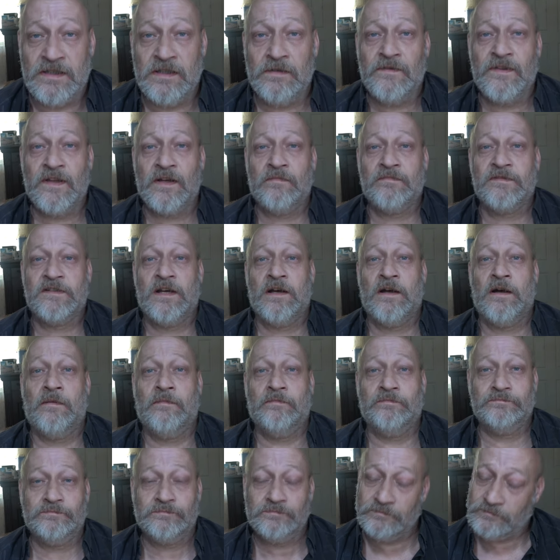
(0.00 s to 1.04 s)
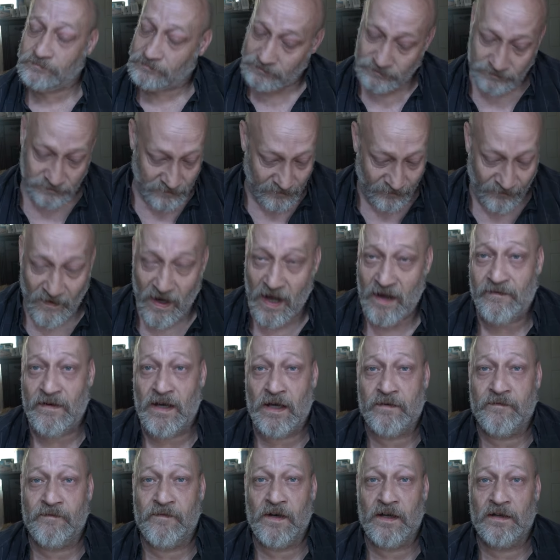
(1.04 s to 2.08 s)
two thumbs up, five
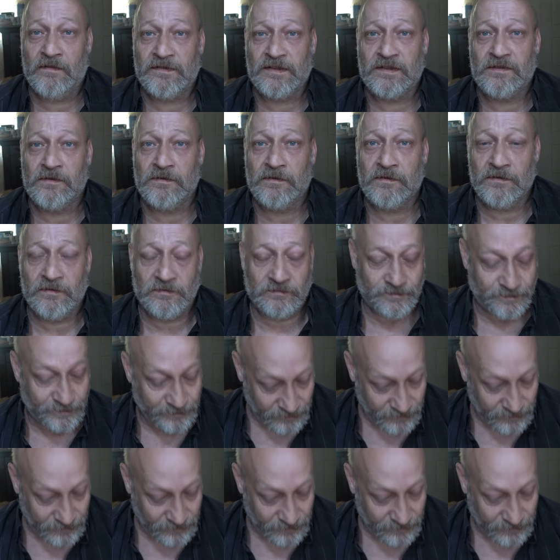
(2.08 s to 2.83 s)
out of five star.